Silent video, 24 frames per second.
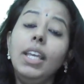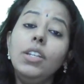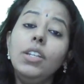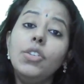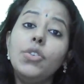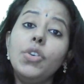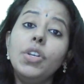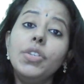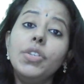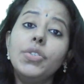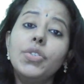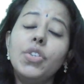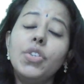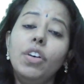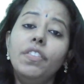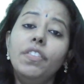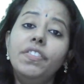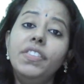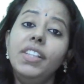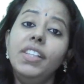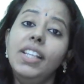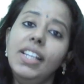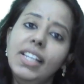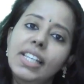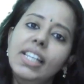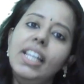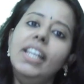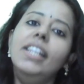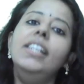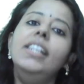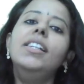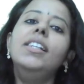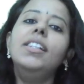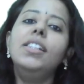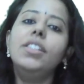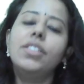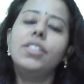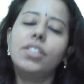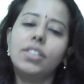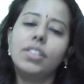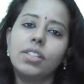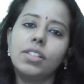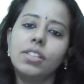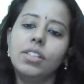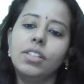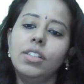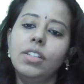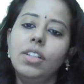interest of the
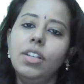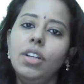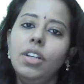lenders